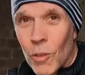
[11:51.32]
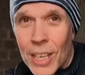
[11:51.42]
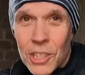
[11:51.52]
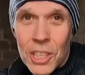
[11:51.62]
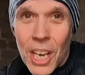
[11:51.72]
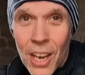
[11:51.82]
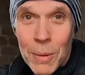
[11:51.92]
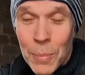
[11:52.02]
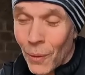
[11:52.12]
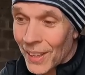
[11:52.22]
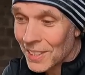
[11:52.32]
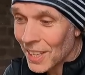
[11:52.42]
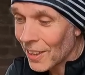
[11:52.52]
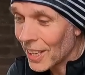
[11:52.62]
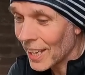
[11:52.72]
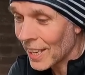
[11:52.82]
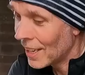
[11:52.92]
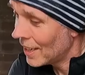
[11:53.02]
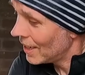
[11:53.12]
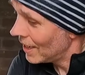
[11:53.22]
reached the turning point, so
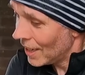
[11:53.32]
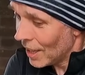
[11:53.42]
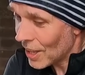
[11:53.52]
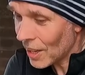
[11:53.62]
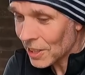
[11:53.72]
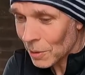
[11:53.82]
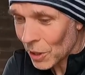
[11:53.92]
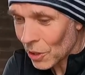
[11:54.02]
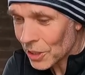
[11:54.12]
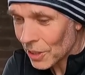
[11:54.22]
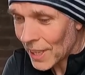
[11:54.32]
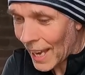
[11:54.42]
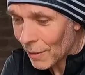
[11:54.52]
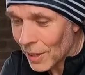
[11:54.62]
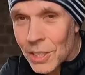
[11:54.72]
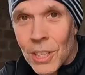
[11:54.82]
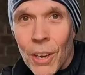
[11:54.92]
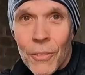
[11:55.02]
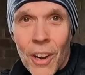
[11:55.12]
the only thing we've got to do now is